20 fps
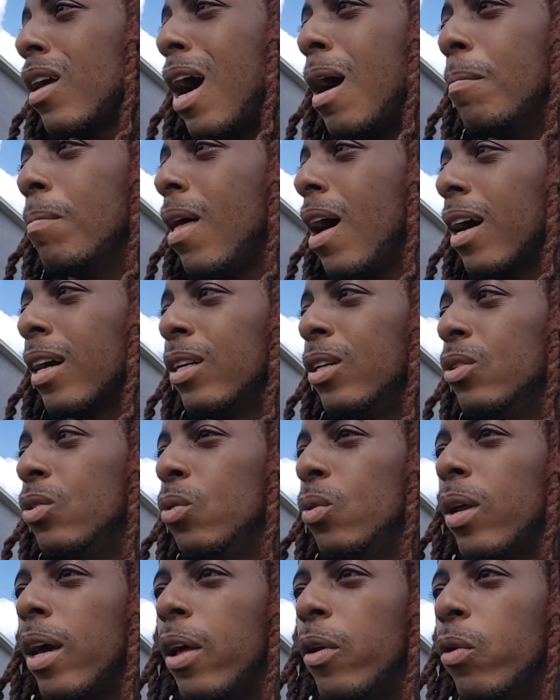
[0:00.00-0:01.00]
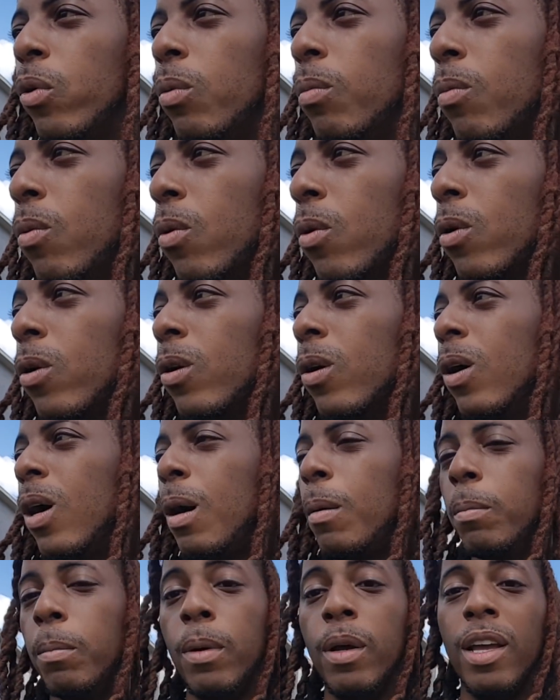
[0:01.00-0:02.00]
I'm not gonna do that no more.
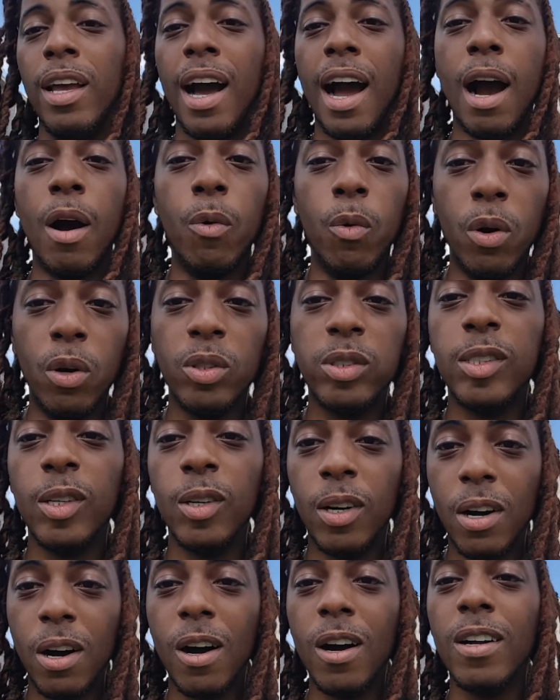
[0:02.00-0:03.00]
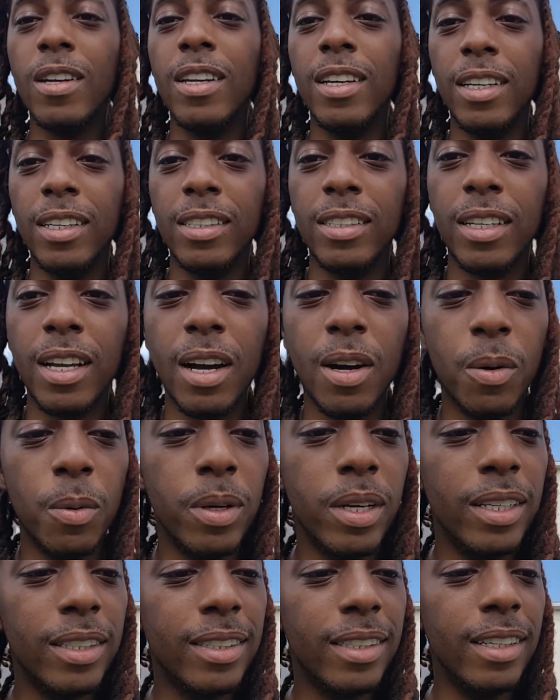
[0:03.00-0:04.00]
I'm I will still call niggas out
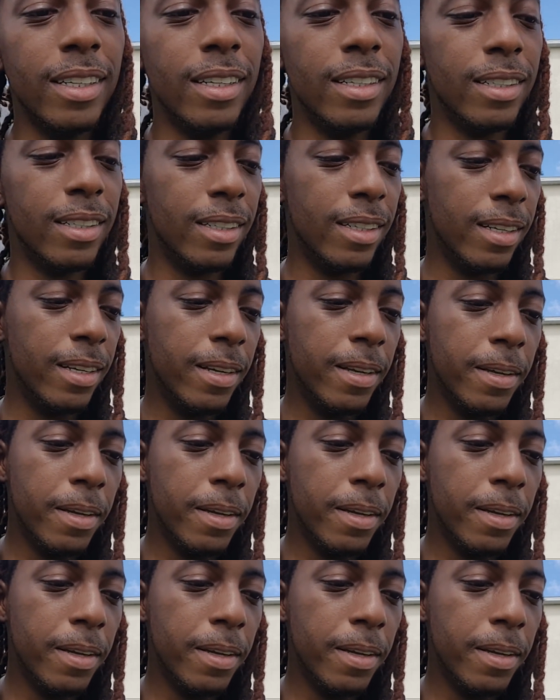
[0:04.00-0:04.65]
when it's needed.